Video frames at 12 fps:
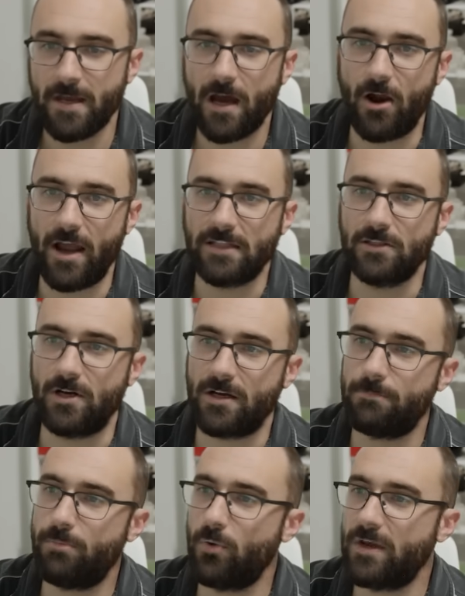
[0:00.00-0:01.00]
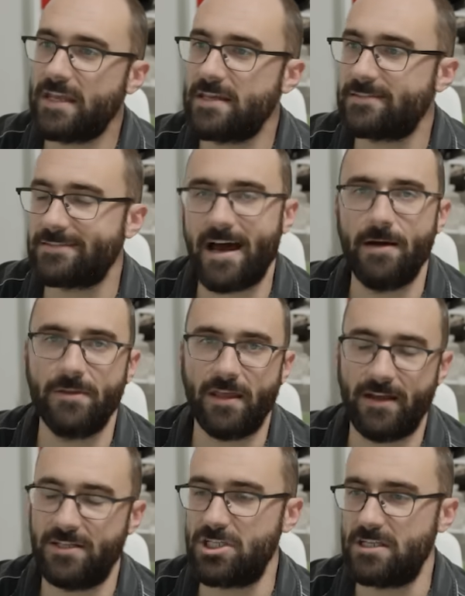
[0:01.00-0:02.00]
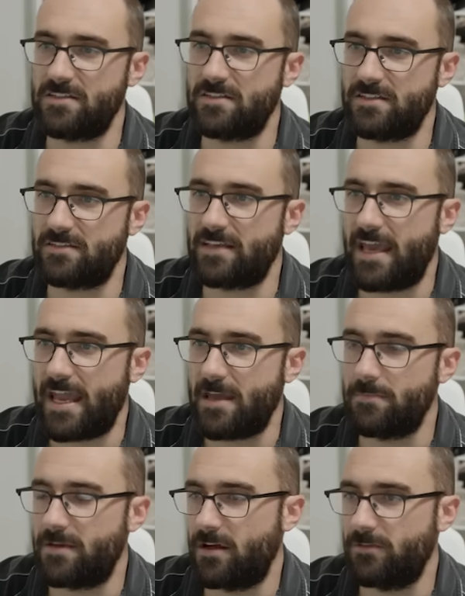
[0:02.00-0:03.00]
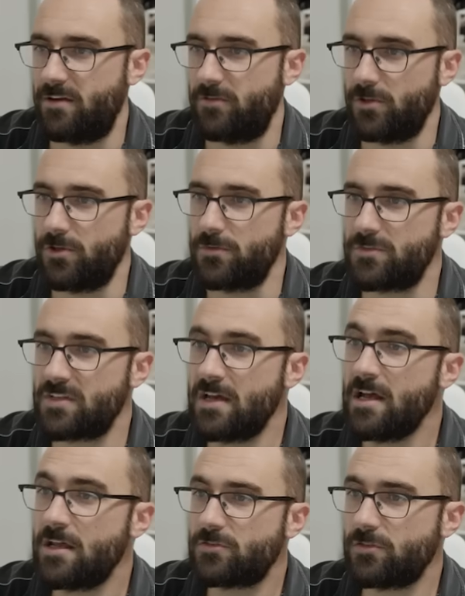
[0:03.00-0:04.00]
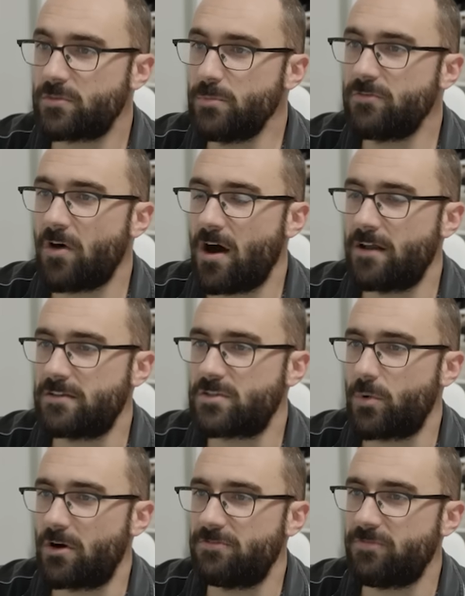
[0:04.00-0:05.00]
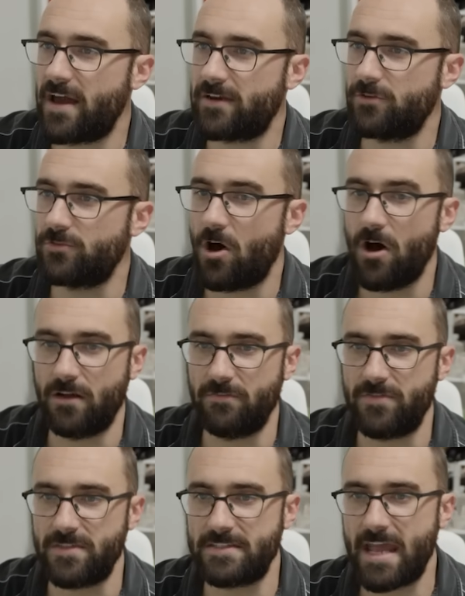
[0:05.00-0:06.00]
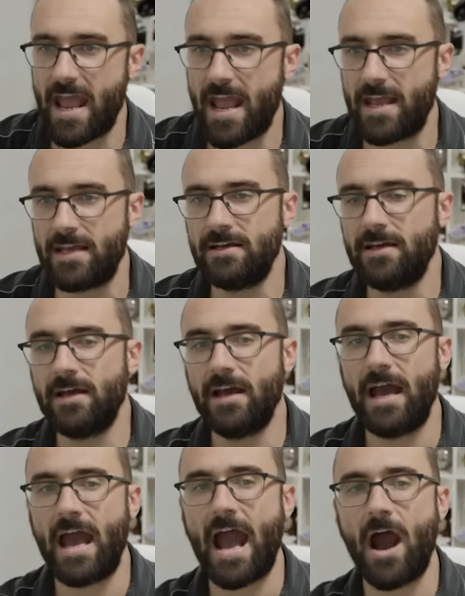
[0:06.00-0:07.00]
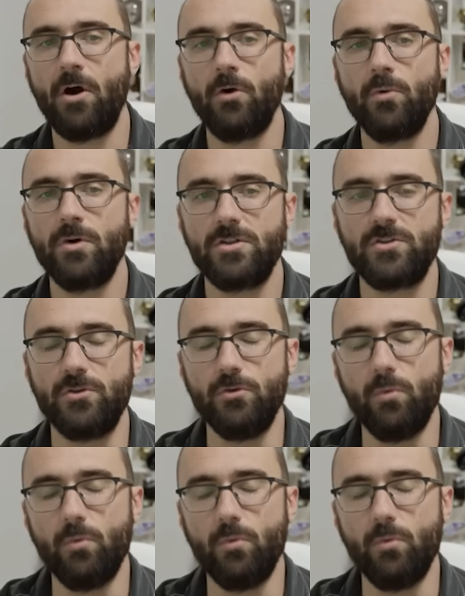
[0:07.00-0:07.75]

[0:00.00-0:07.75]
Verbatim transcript: All right, look, point is, I'm like a genius at this game and I'll never lose. So let's move on to our final dong of the day. how to